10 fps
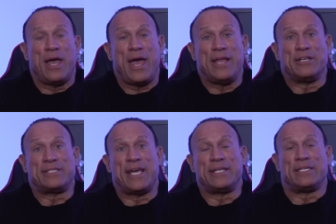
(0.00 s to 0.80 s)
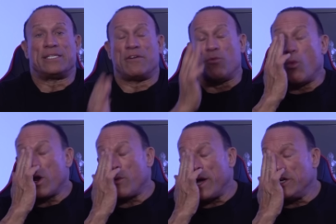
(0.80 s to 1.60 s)
and you're saying to yourself, what
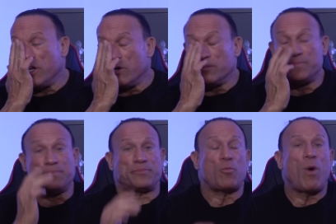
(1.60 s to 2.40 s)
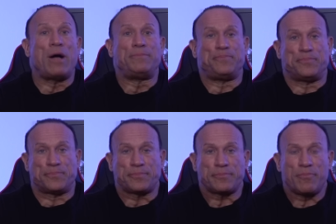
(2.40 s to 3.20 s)
do I do? Well,
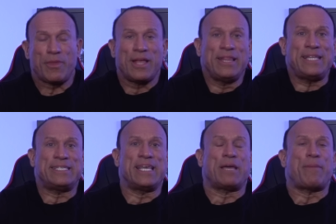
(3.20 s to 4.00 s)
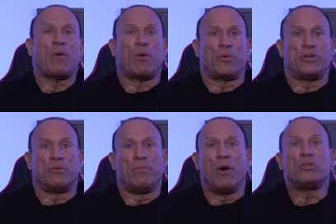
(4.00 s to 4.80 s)
let's think about what we're
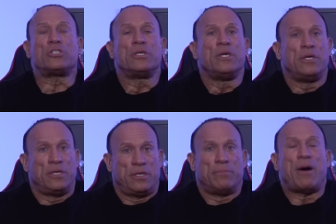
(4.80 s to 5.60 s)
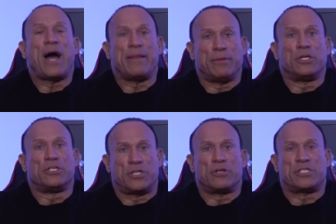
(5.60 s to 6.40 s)
doing. Most bodybuilders that are